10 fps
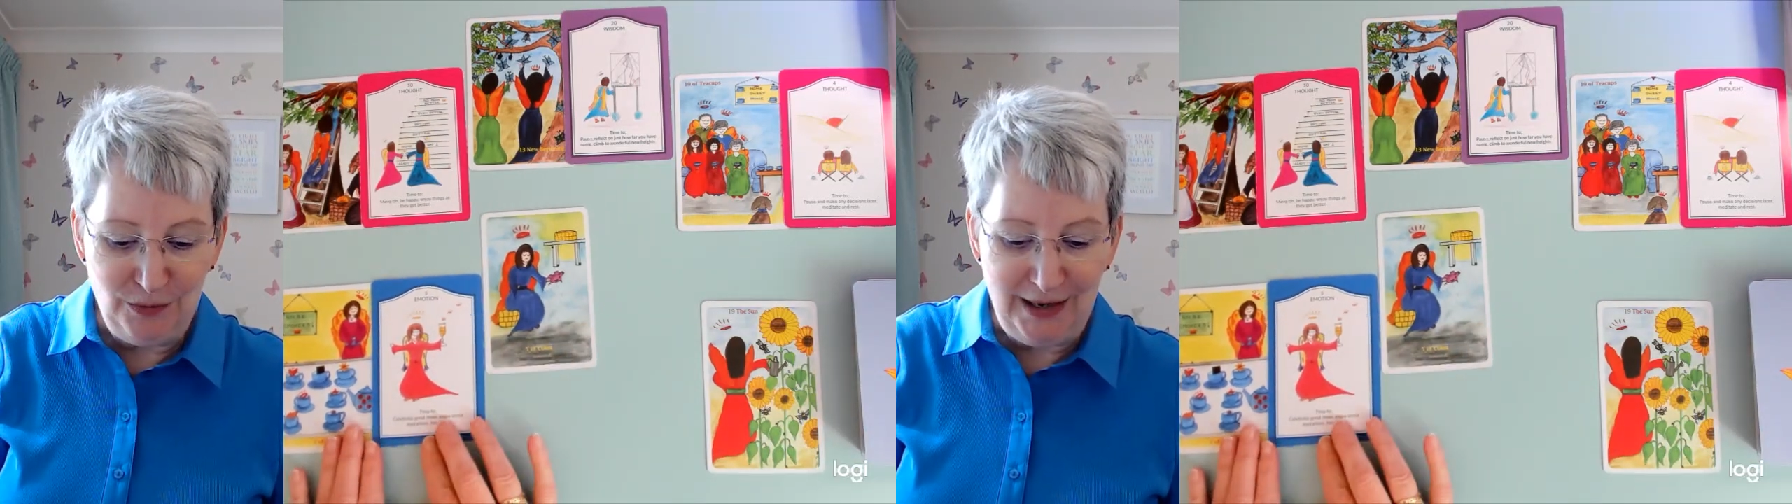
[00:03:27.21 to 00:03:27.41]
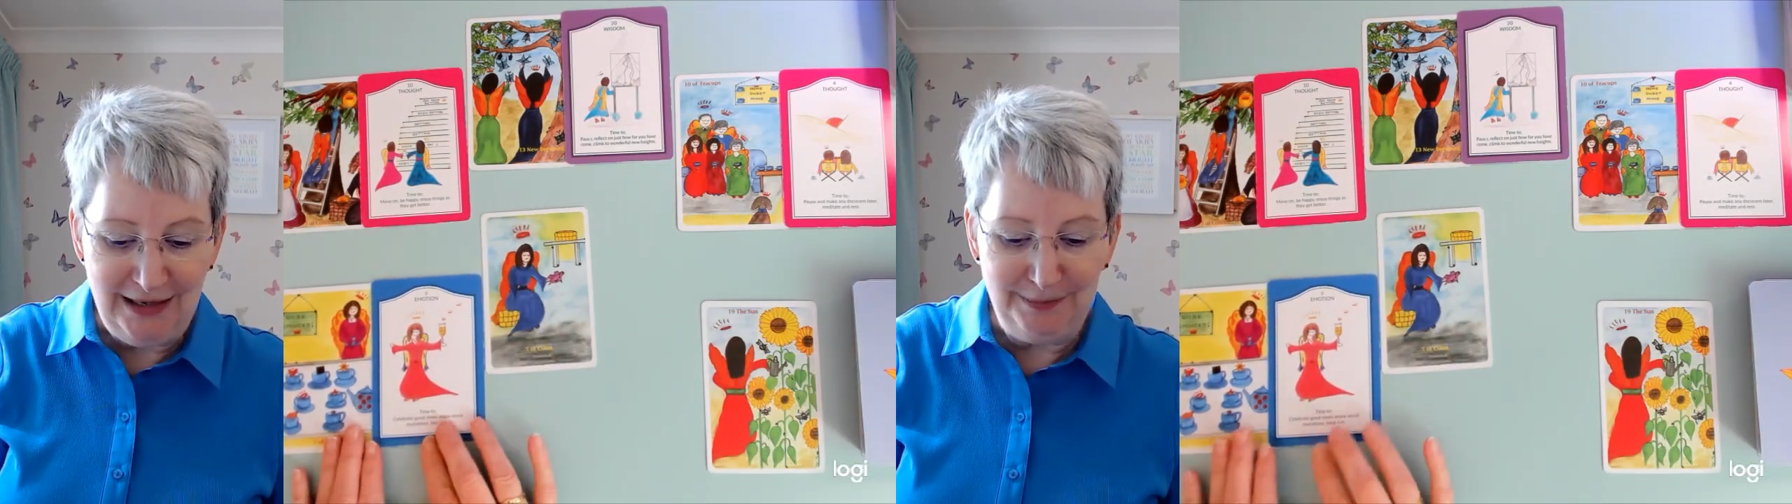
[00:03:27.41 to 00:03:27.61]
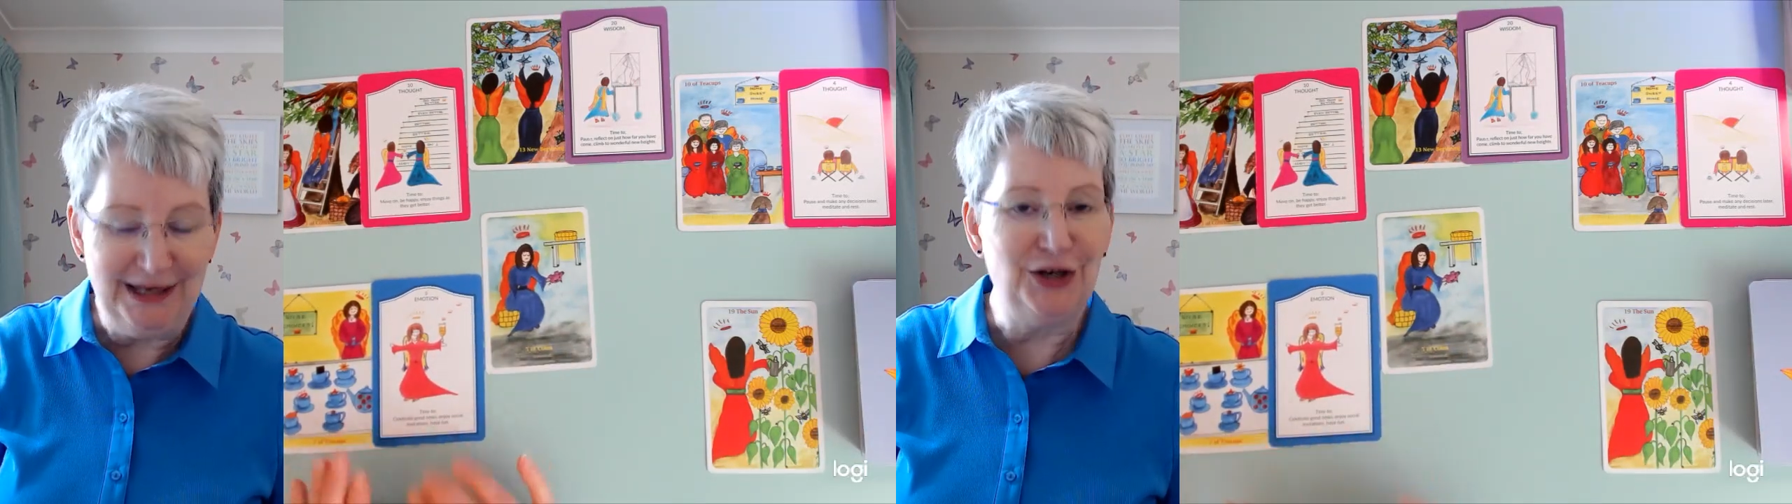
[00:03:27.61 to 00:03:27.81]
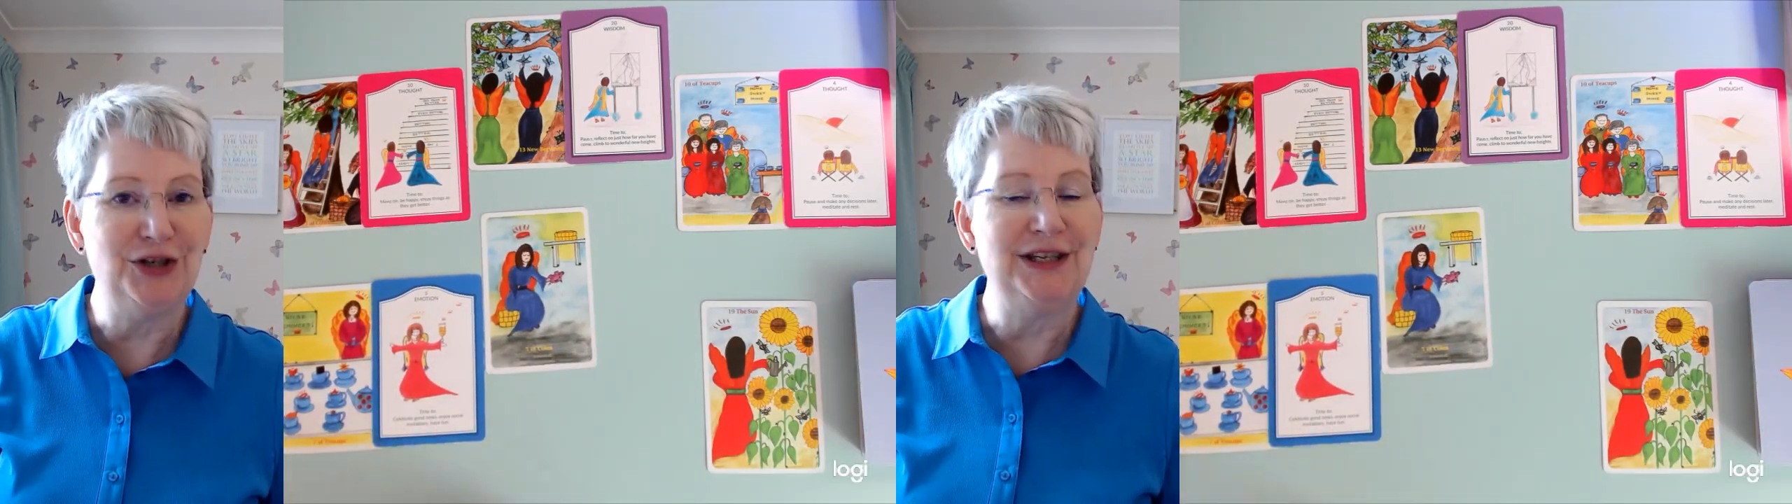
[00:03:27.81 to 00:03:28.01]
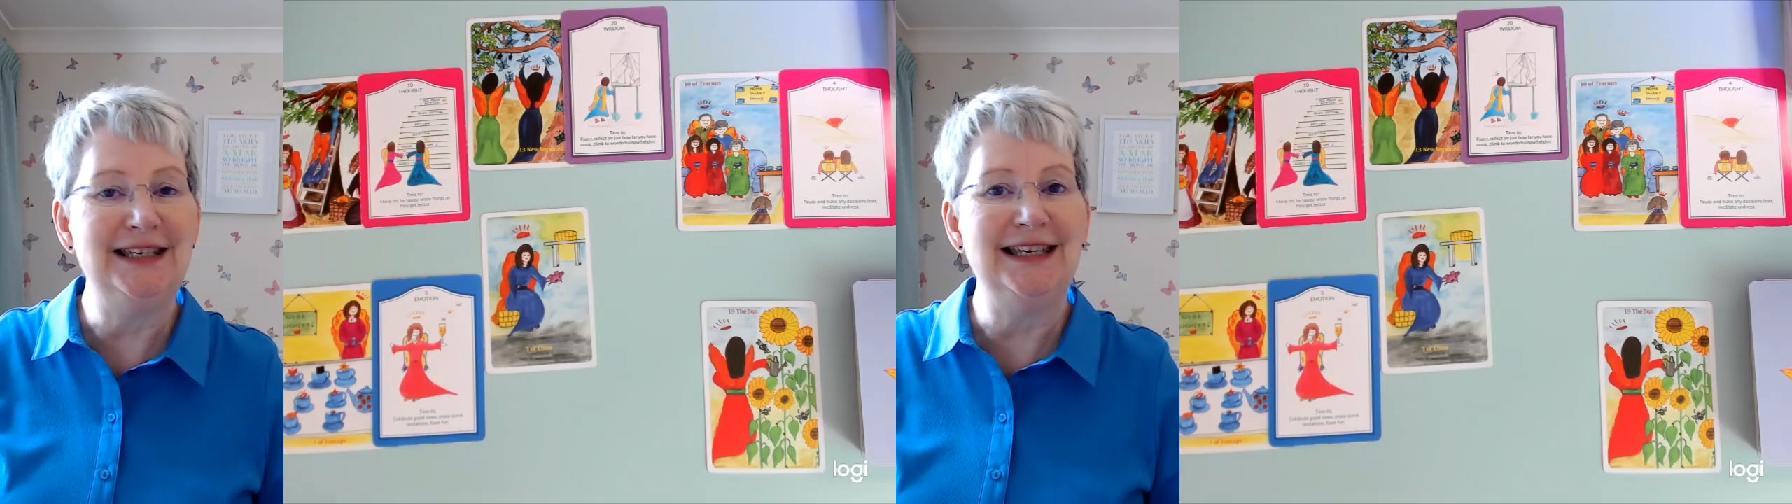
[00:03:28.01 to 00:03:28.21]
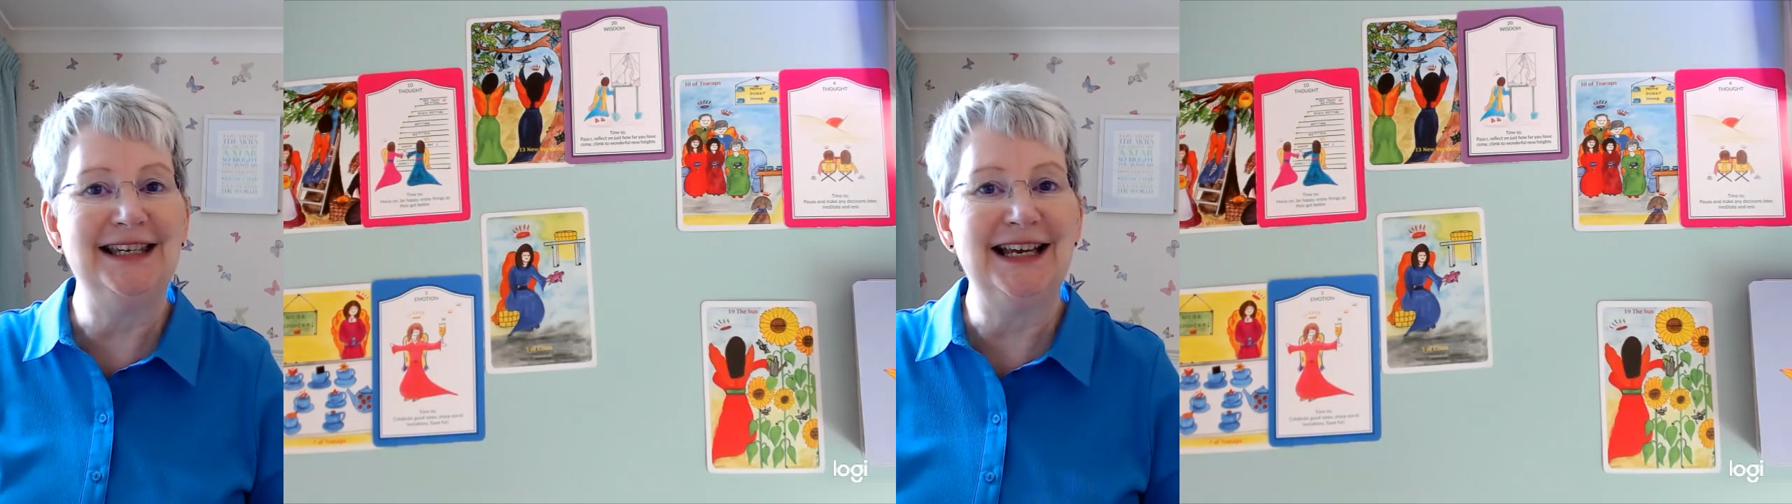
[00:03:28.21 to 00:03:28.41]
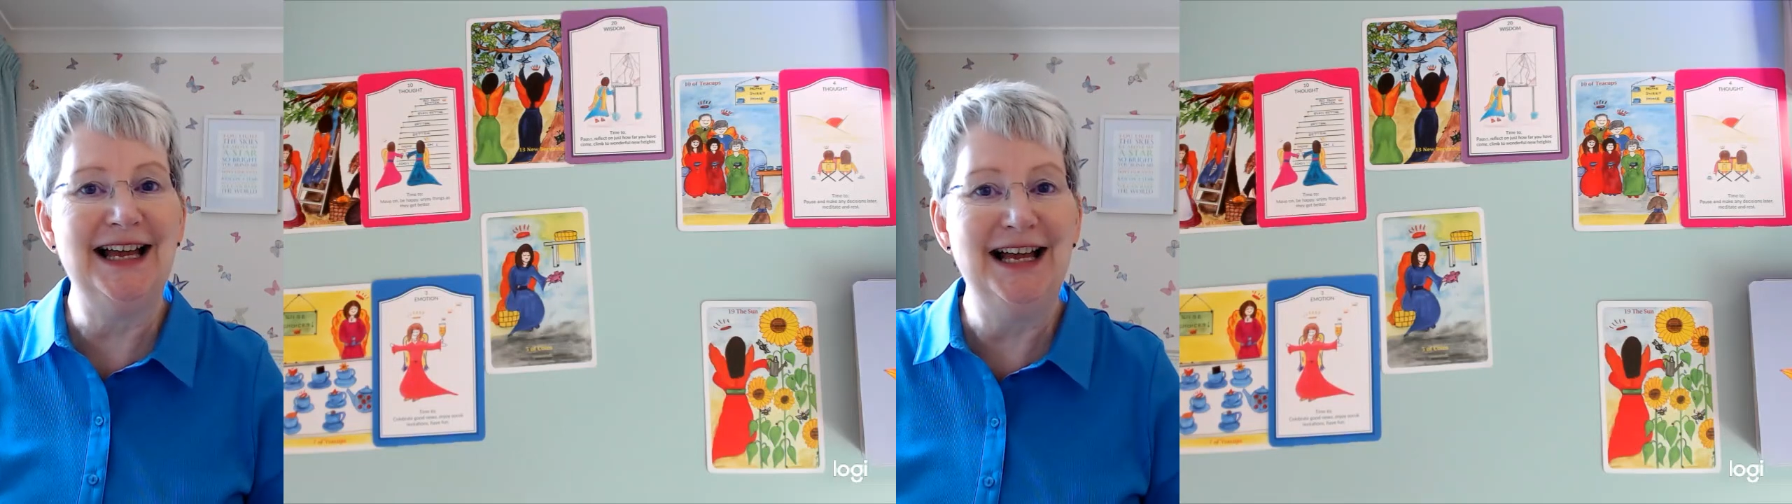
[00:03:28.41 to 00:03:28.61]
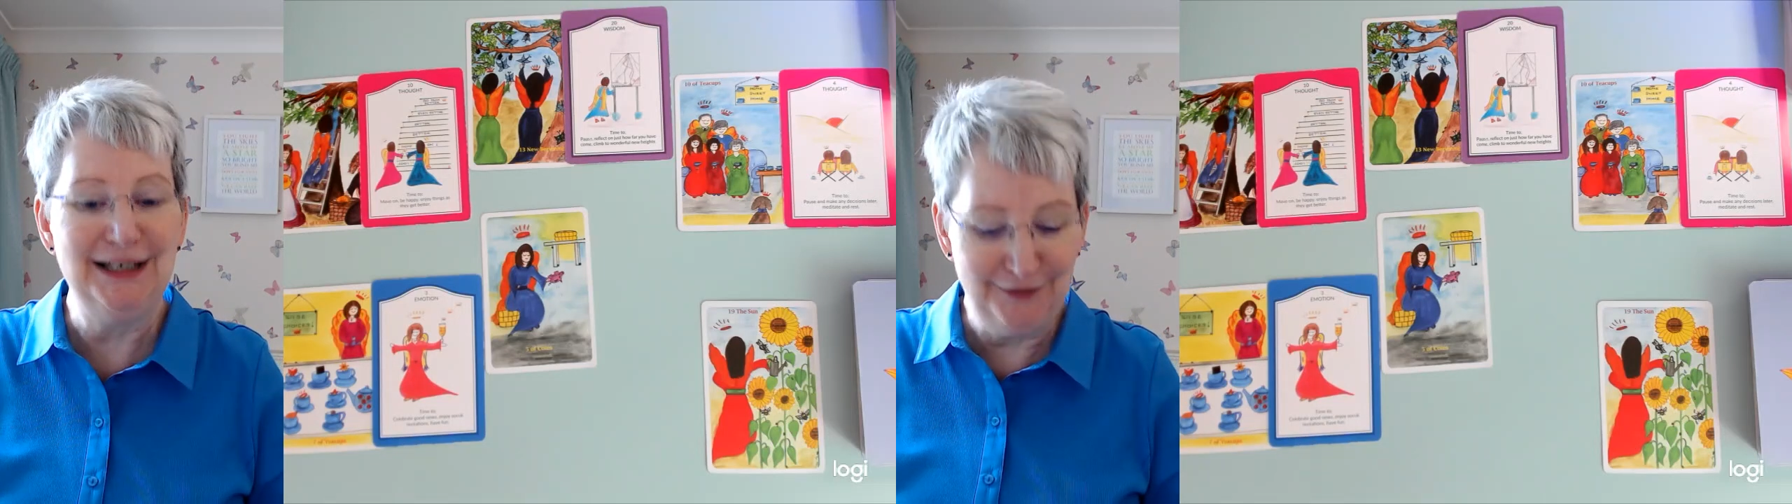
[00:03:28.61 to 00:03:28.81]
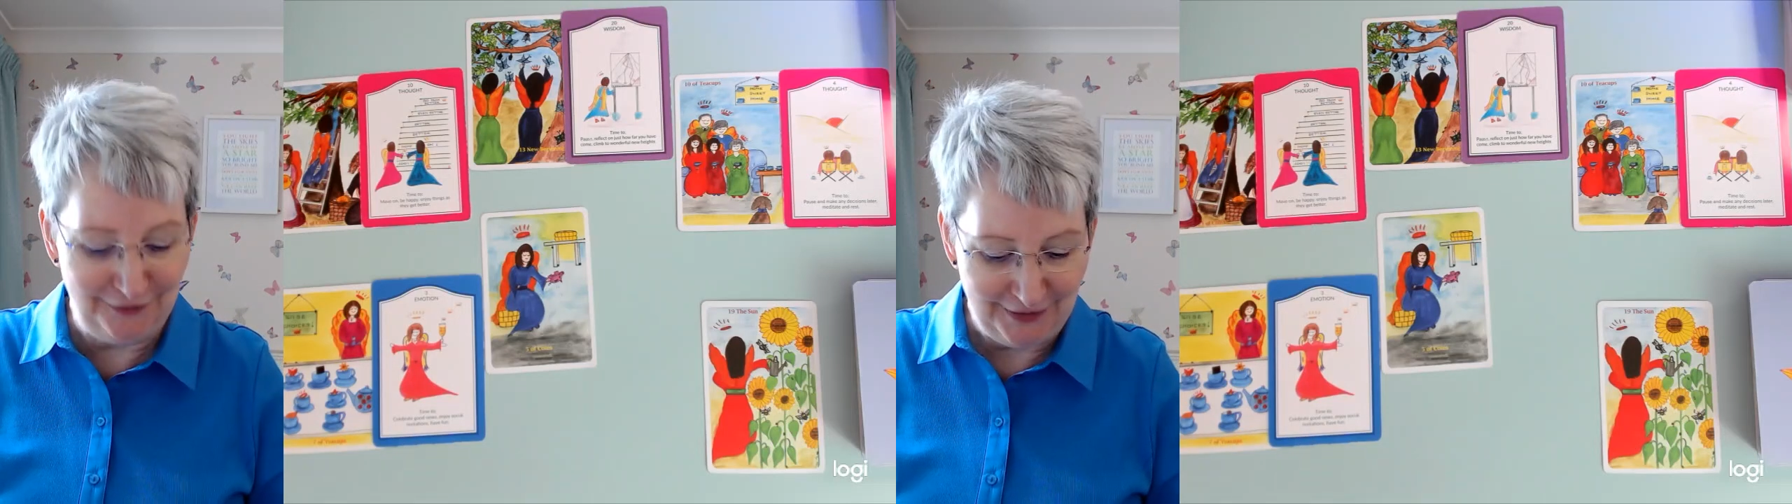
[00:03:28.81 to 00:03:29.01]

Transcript: well because this is a card of